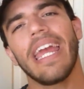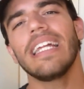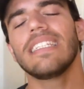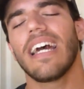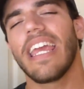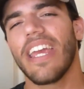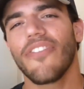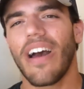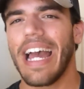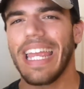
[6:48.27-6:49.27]
and
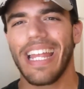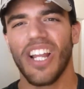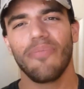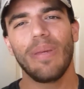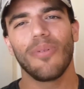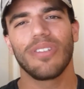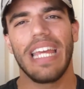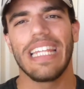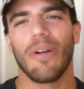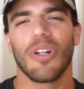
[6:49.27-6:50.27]
if I get enough people
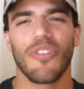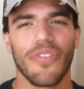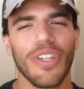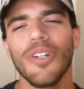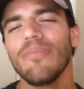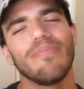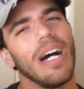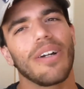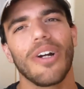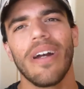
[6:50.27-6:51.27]
saying they want a review,
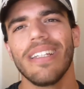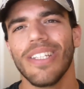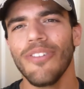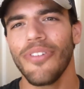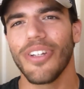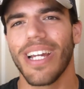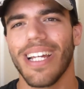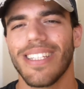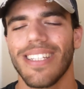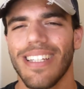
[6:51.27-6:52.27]
I'll go ahead and do it for you
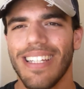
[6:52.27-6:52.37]
guys.